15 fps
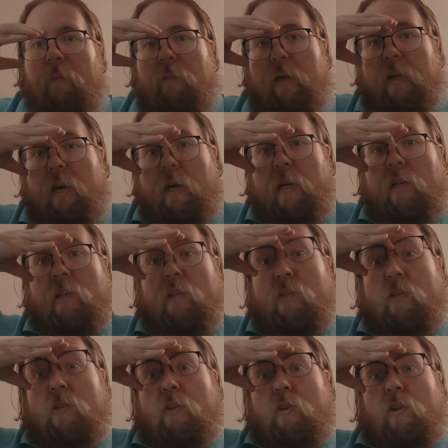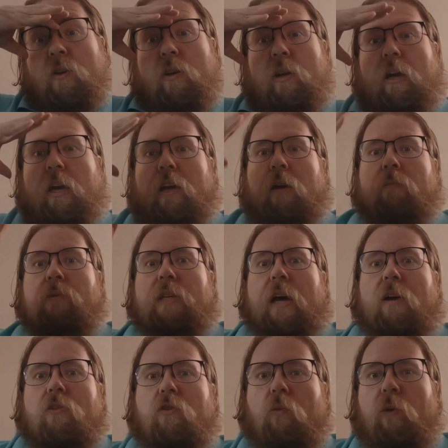because it comes
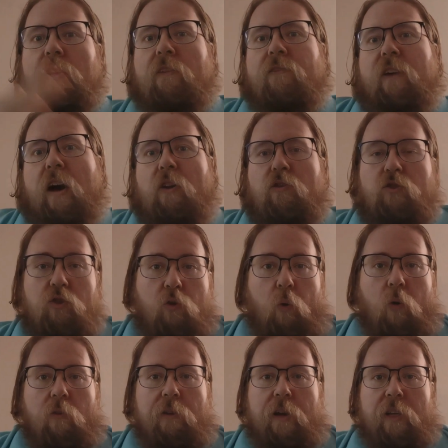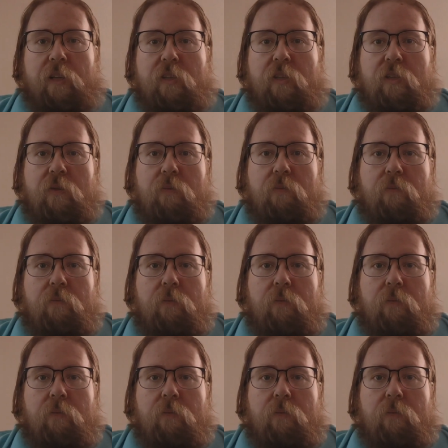down to what the final score is.